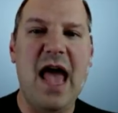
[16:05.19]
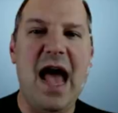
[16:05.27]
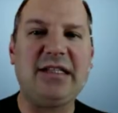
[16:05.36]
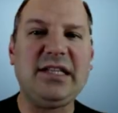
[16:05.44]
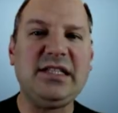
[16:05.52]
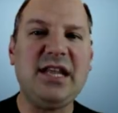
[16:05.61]

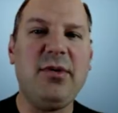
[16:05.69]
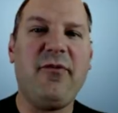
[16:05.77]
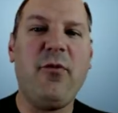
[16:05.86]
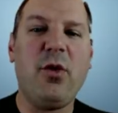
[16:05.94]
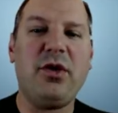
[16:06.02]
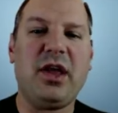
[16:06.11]
As I said
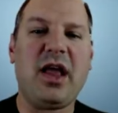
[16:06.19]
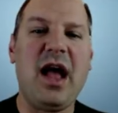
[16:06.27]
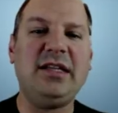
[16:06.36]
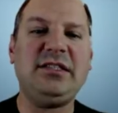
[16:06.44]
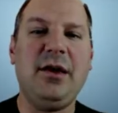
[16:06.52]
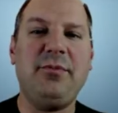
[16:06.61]
before, the
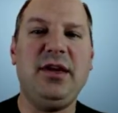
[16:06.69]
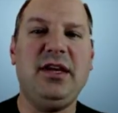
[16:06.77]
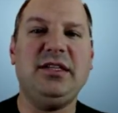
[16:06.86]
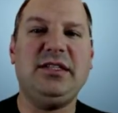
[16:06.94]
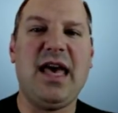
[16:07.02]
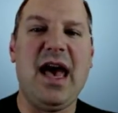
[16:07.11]
concept
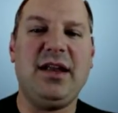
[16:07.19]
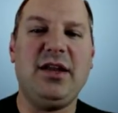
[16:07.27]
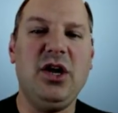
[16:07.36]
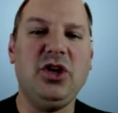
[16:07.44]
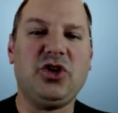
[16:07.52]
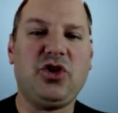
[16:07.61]
is that
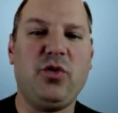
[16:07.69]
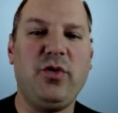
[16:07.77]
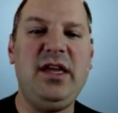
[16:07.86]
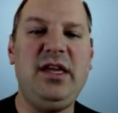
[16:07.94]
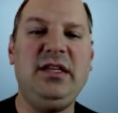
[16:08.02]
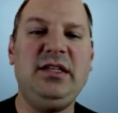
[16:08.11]

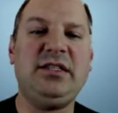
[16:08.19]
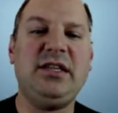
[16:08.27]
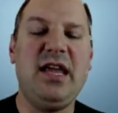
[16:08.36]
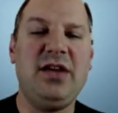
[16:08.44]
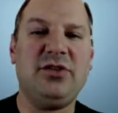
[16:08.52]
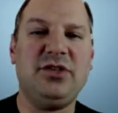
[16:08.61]
trees
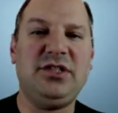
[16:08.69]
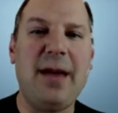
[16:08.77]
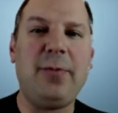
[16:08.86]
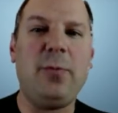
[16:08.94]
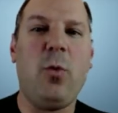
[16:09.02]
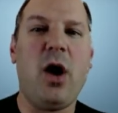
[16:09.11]

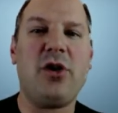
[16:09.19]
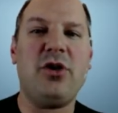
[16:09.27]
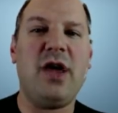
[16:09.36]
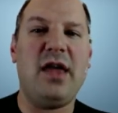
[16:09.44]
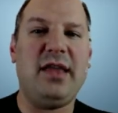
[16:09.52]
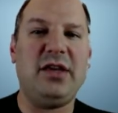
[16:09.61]
intercept water
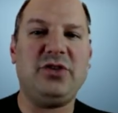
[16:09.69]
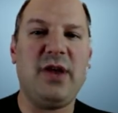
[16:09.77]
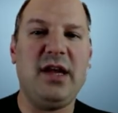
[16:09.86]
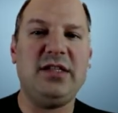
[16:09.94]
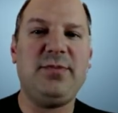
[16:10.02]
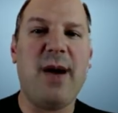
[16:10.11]
and they
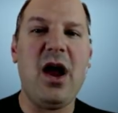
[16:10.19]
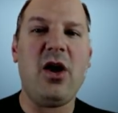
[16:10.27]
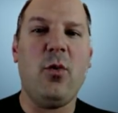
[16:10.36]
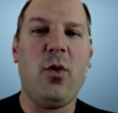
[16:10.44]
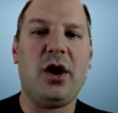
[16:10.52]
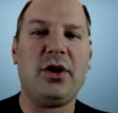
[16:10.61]
transpire
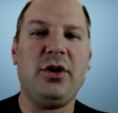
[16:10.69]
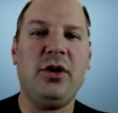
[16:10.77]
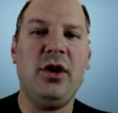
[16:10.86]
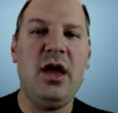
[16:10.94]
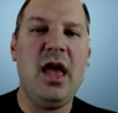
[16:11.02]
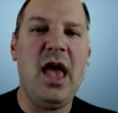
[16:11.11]
water,
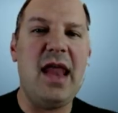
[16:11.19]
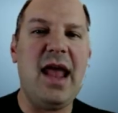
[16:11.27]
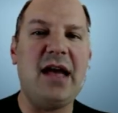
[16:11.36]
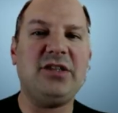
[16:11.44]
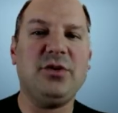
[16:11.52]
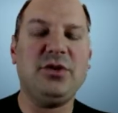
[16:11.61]
and
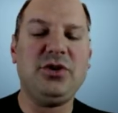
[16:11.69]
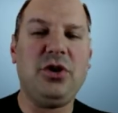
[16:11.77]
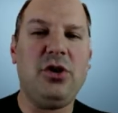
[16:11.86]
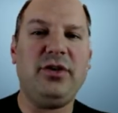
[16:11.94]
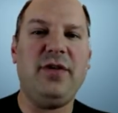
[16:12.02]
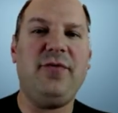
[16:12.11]
as a
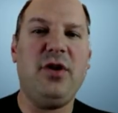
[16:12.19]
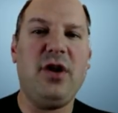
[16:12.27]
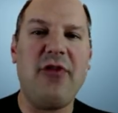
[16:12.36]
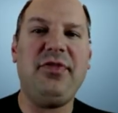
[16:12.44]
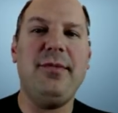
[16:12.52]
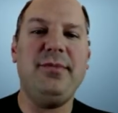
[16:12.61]
result, if you
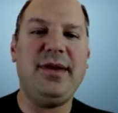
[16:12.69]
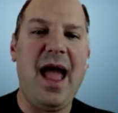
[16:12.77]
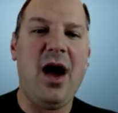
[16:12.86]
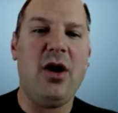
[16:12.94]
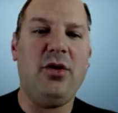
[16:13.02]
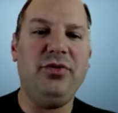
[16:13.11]
cut them
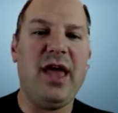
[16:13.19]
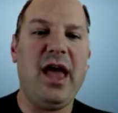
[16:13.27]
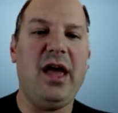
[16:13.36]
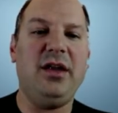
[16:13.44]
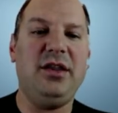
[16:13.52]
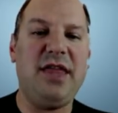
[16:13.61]
down,
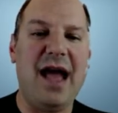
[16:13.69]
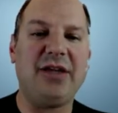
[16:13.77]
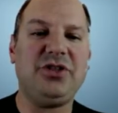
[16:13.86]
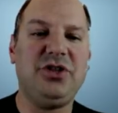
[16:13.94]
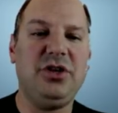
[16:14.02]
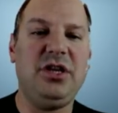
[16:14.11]
then that
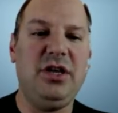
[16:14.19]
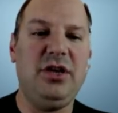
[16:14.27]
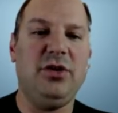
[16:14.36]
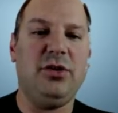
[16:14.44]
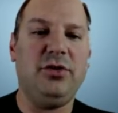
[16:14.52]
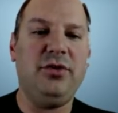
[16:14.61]
should
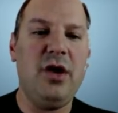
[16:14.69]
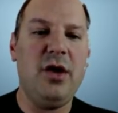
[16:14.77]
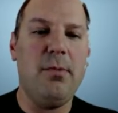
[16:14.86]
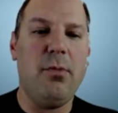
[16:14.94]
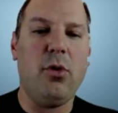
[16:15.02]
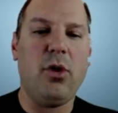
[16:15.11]
yield
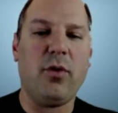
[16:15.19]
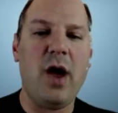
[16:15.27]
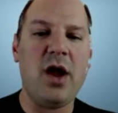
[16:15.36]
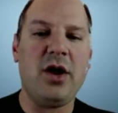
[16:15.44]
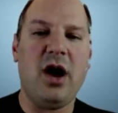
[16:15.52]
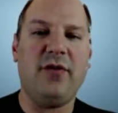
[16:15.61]
more
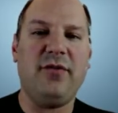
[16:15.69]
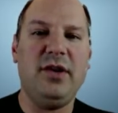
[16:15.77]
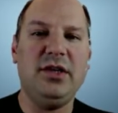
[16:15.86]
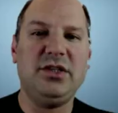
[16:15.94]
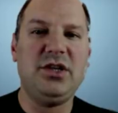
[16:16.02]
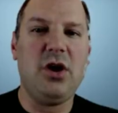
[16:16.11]
runoff.
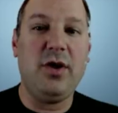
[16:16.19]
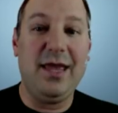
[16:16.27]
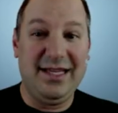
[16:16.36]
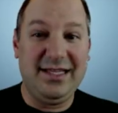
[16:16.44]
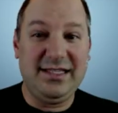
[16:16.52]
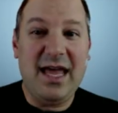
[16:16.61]
So
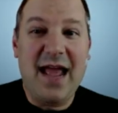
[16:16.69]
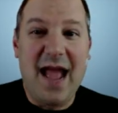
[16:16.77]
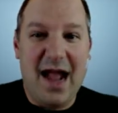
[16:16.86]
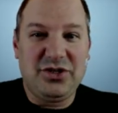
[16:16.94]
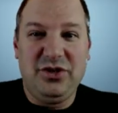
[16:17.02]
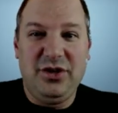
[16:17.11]
is that
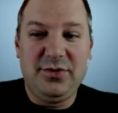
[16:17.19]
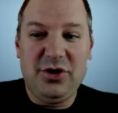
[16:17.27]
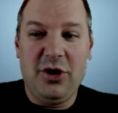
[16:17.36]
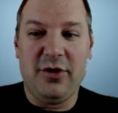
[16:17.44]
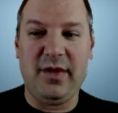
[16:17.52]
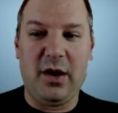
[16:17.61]
actually
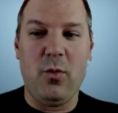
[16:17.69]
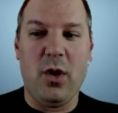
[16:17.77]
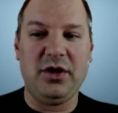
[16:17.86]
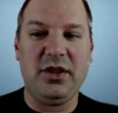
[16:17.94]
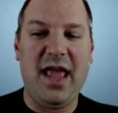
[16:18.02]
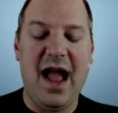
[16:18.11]
observed? Like, what
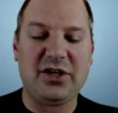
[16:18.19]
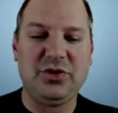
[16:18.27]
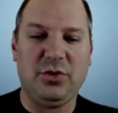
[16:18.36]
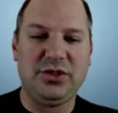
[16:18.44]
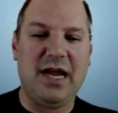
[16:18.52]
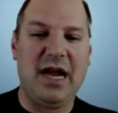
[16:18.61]
do the
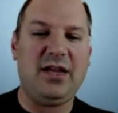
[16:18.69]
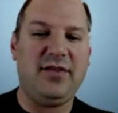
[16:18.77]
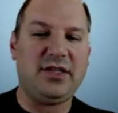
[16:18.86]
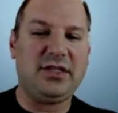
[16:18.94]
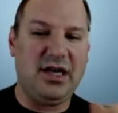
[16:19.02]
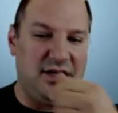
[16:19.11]
actual
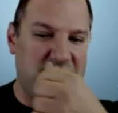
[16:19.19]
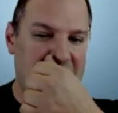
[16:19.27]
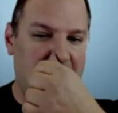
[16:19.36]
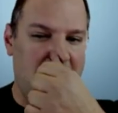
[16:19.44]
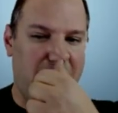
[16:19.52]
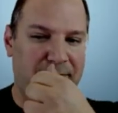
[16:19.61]
scientific studies
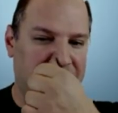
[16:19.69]
show?